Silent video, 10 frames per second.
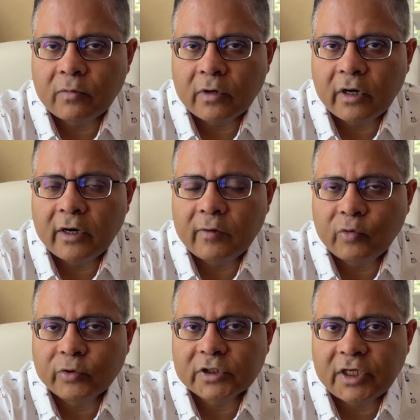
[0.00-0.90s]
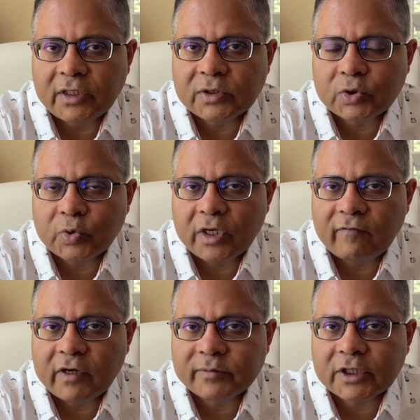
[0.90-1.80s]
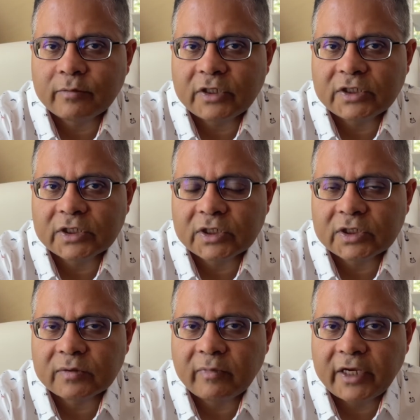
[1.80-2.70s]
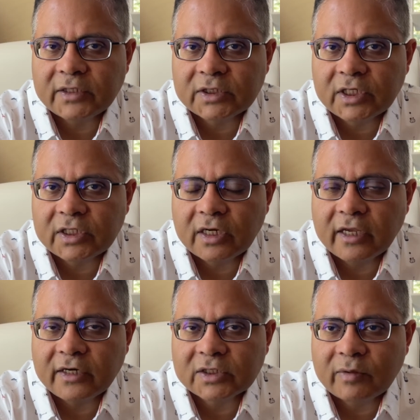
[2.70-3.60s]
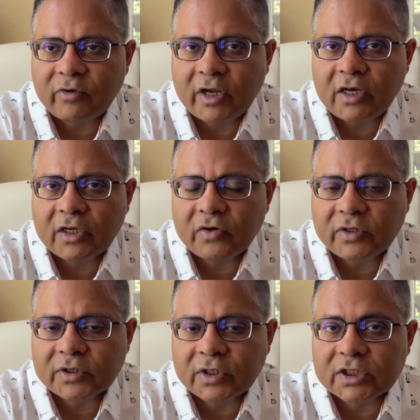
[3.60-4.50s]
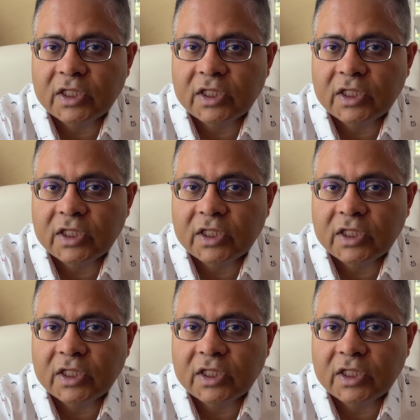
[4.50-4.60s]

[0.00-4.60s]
learn more things, to develop some research mindset and get some training in research,